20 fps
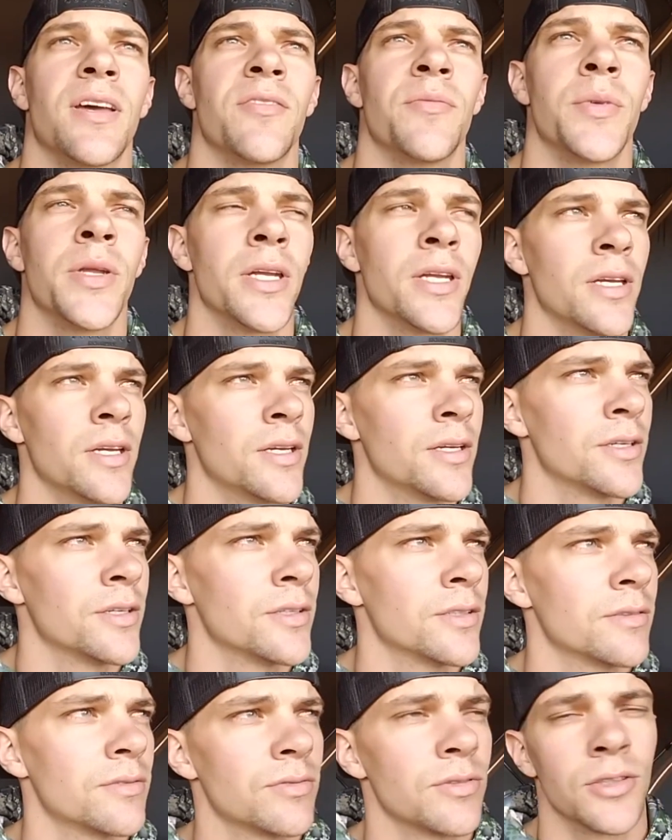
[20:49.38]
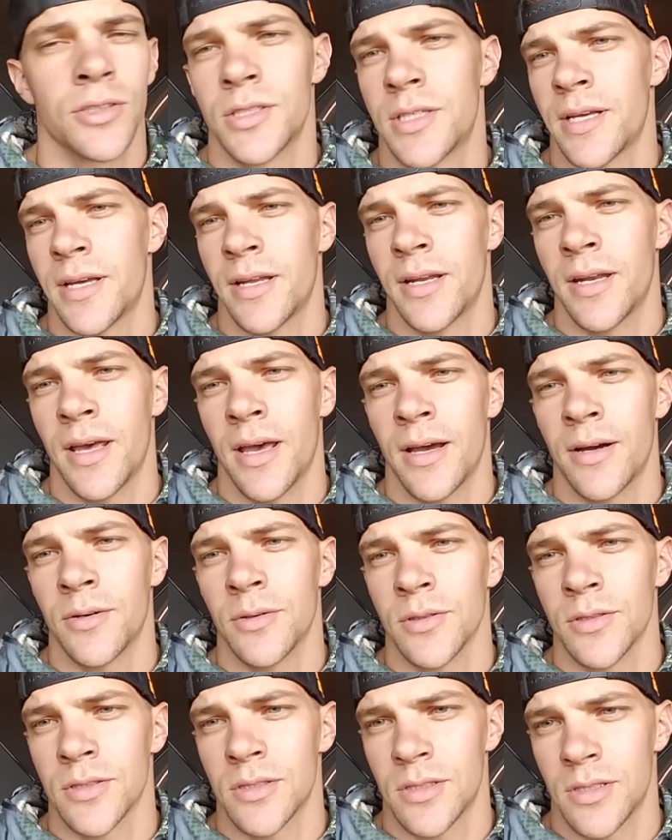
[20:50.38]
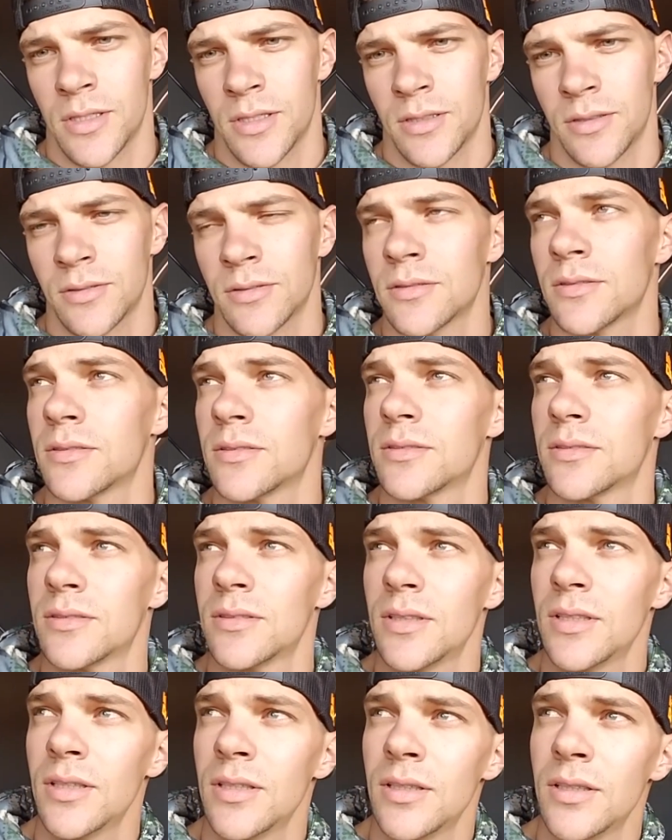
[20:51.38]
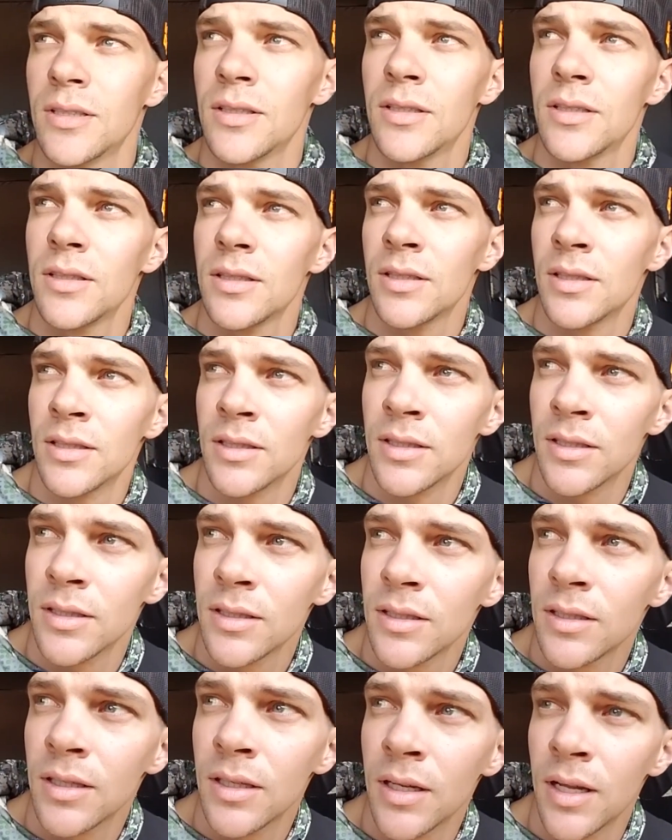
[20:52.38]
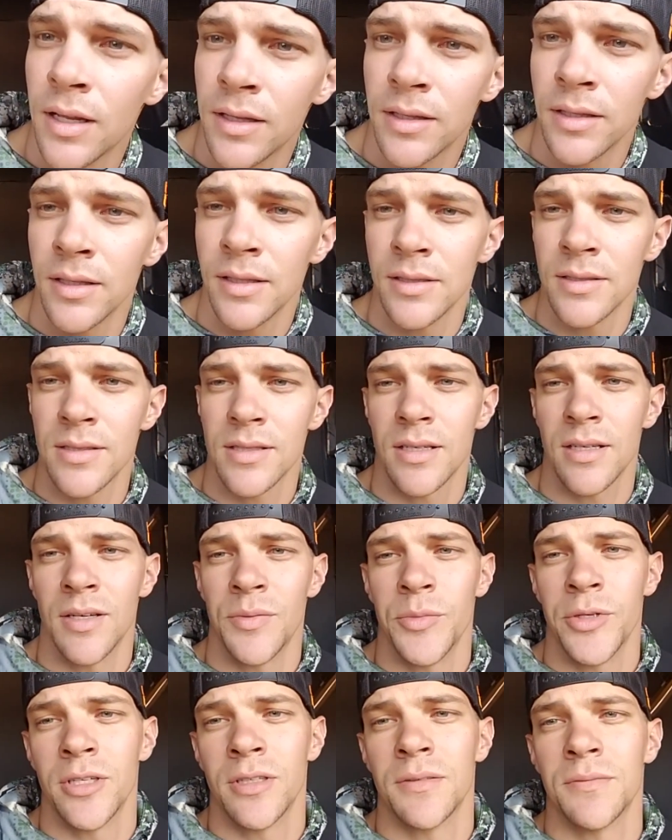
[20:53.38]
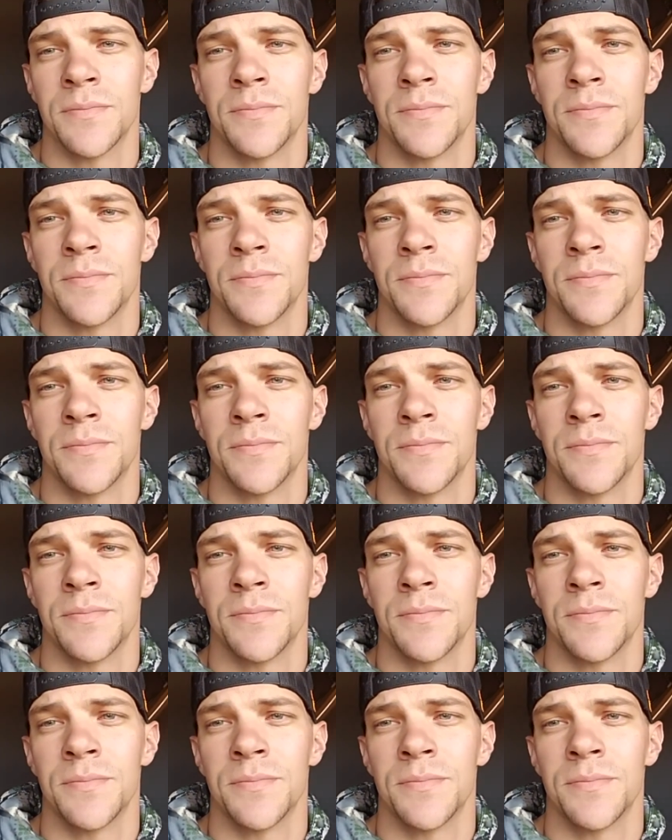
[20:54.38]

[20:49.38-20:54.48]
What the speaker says: been in here for 10 hours now, and nothing has come in.